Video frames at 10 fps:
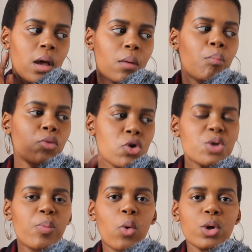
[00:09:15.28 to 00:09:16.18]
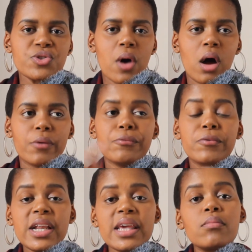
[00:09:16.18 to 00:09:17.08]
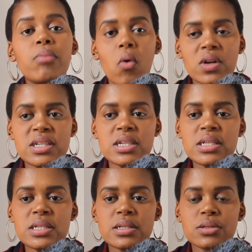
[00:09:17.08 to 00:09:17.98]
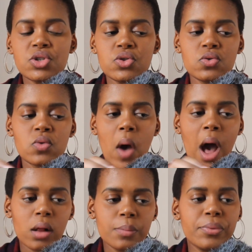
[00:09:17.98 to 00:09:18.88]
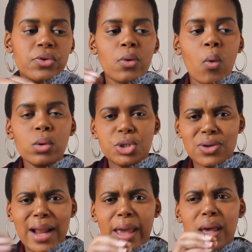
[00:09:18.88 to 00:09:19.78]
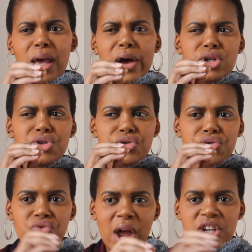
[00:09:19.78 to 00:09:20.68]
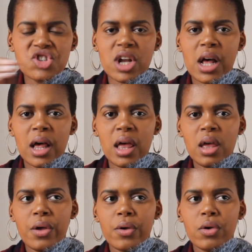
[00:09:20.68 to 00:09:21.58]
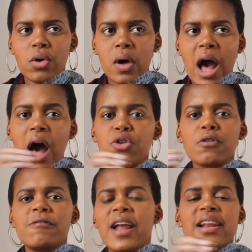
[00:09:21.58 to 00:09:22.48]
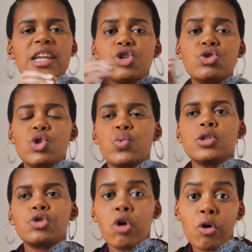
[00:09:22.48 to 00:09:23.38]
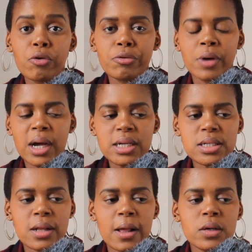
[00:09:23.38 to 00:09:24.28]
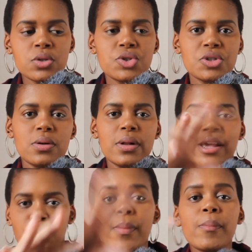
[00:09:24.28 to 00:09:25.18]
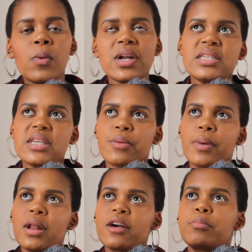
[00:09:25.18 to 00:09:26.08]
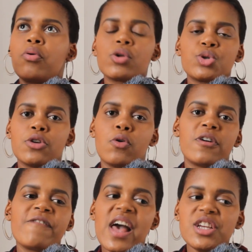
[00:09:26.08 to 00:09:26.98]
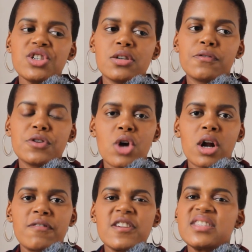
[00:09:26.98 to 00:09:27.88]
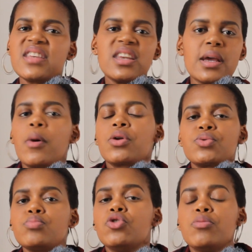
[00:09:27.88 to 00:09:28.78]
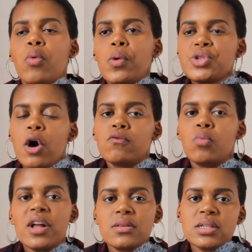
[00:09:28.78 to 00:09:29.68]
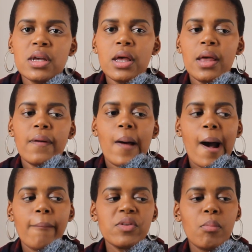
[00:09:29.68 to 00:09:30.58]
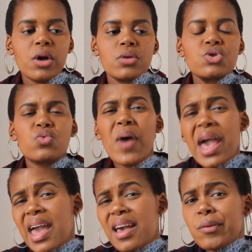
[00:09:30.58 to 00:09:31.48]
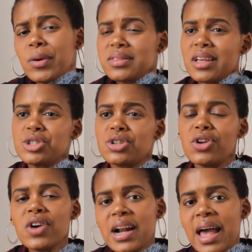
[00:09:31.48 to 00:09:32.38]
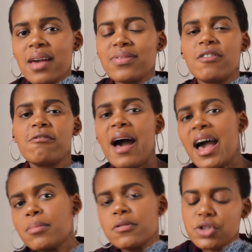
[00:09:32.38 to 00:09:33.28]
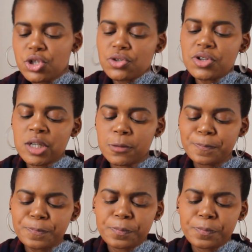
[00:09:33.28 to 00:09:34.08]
mood boards are really important to help you also like structure how your Flatlay shoot will go, right? So like remember what I said about like a portrait or a fashion photographer sending models mood boards of what the model should wear, what they should look like, the vibe of the shoot.